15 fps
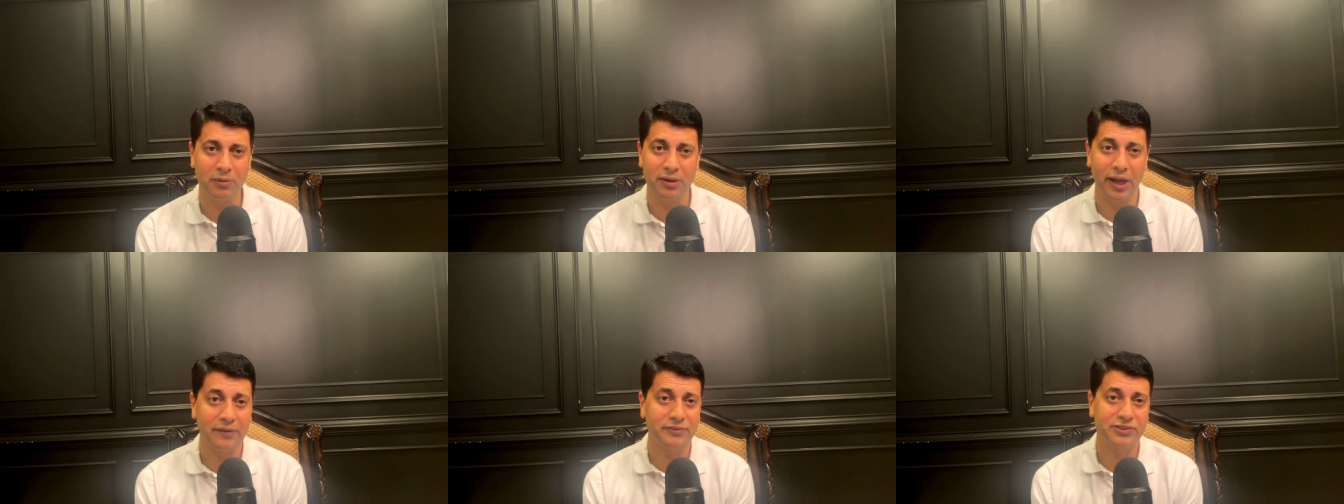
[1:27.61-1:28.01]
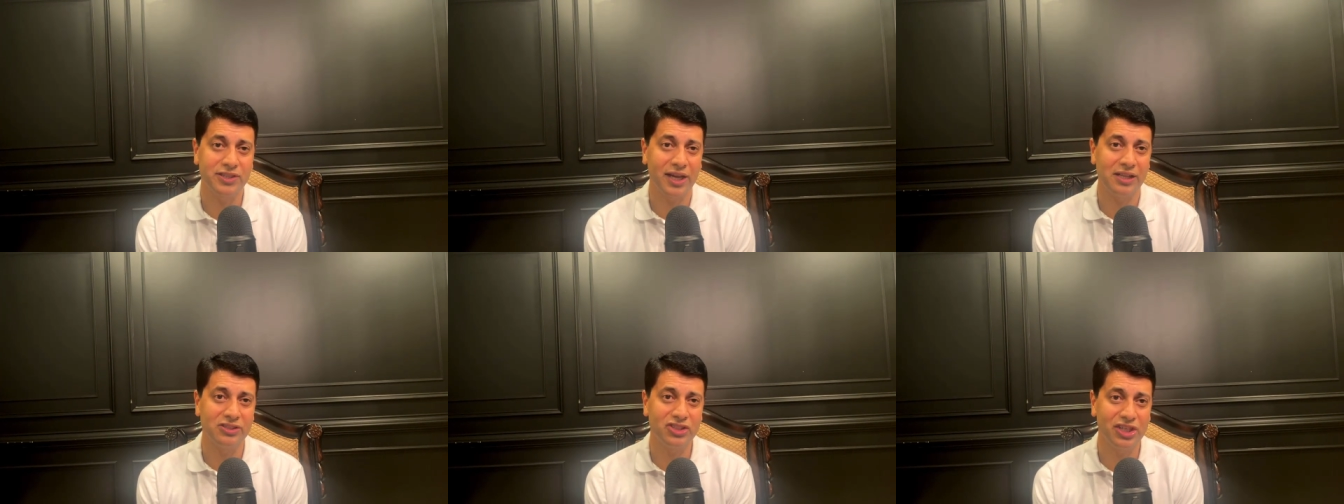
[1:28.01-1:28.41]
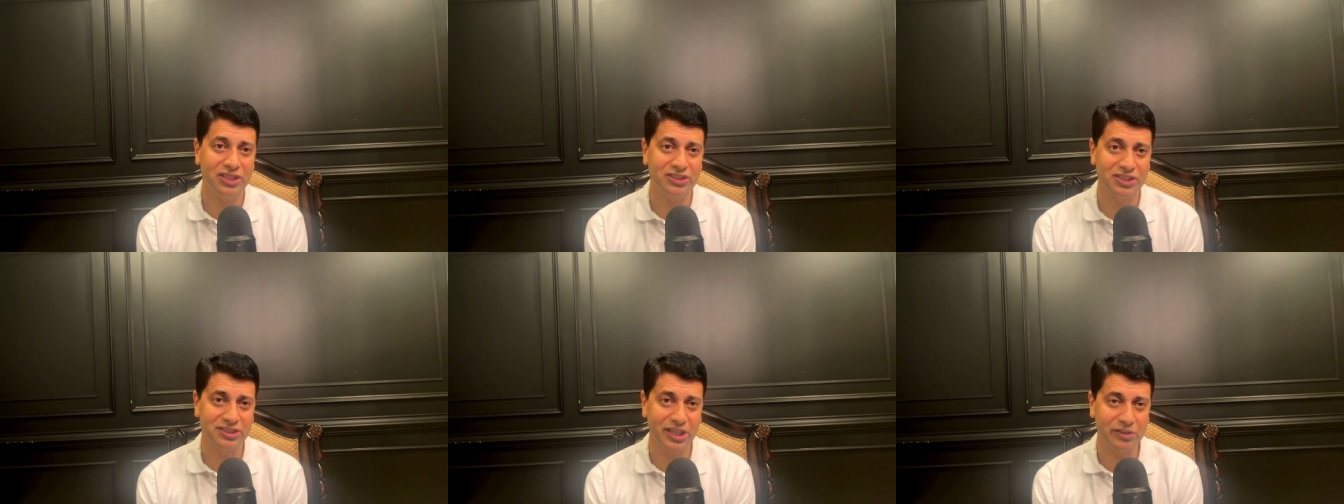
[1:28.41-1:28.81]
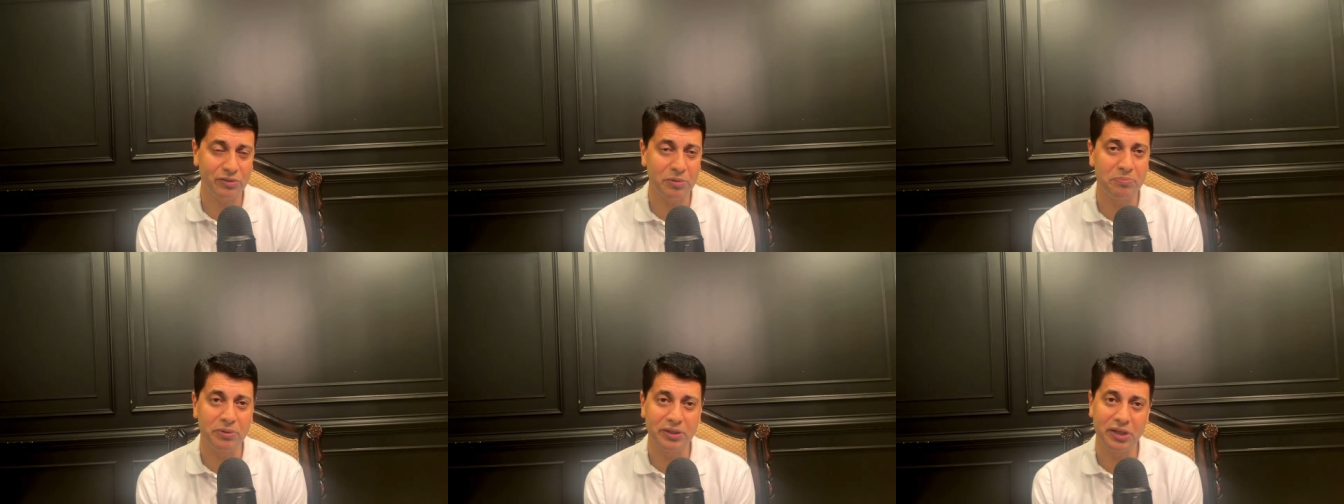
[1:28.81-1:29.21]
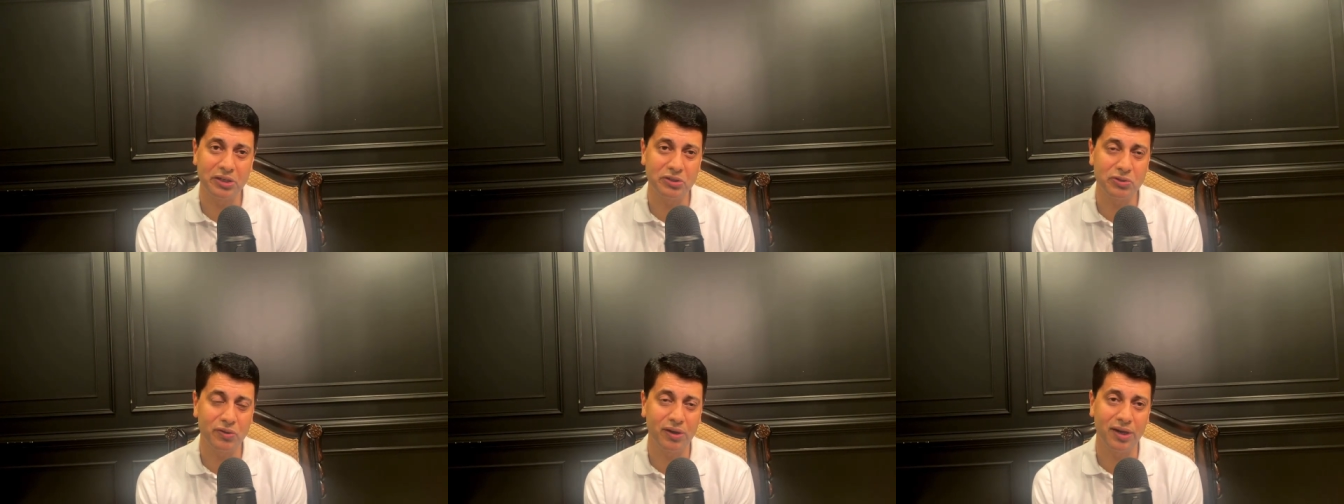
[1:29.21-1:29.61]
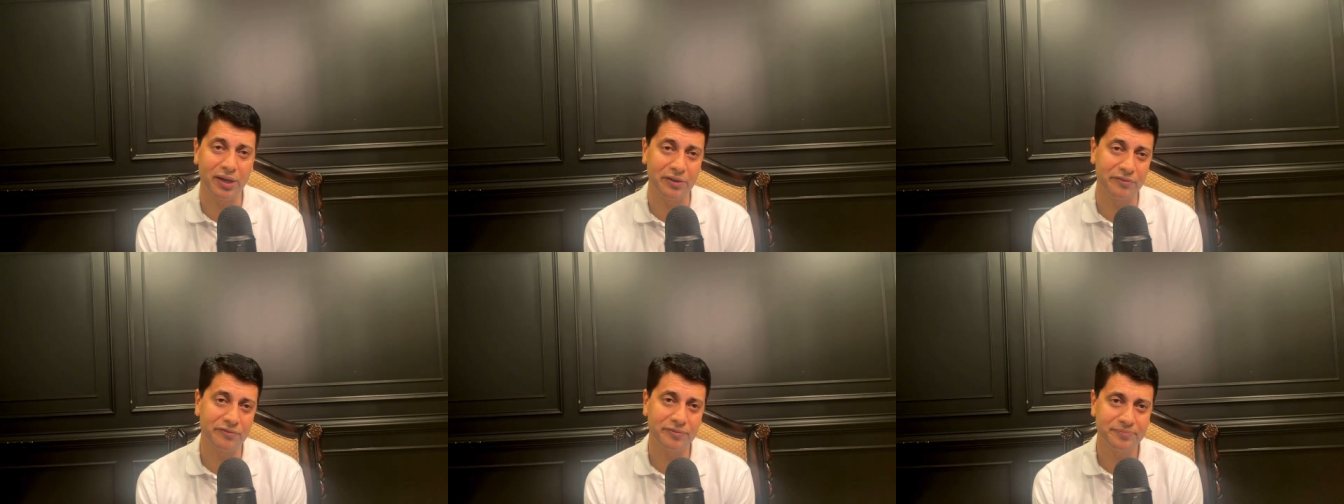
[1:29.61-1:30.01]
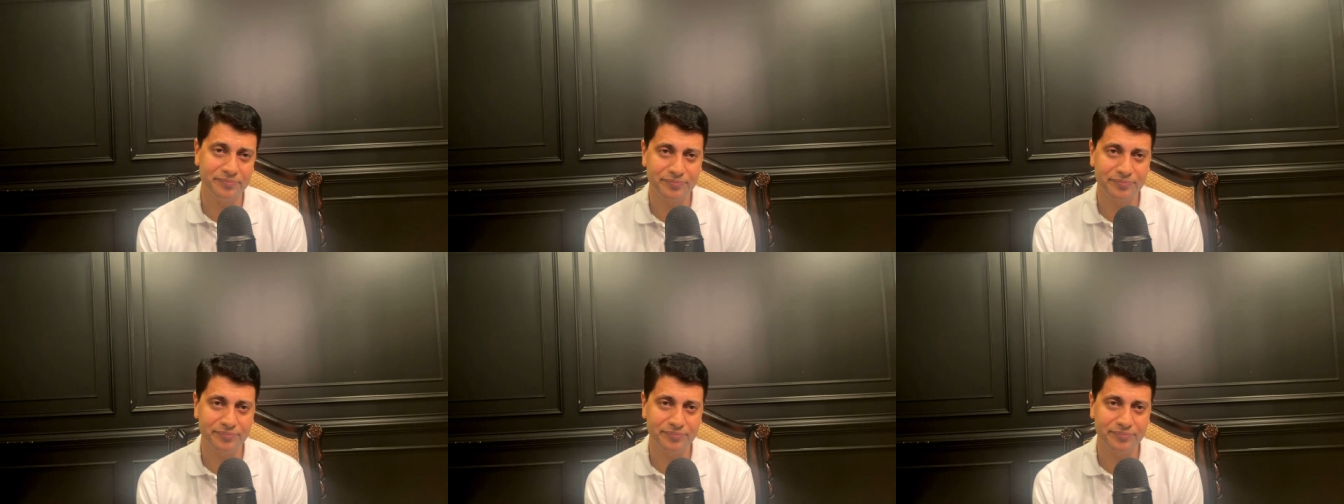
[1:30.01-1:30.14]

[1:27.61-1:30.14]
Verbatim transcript: lifestyle changes that you're bringing to your life.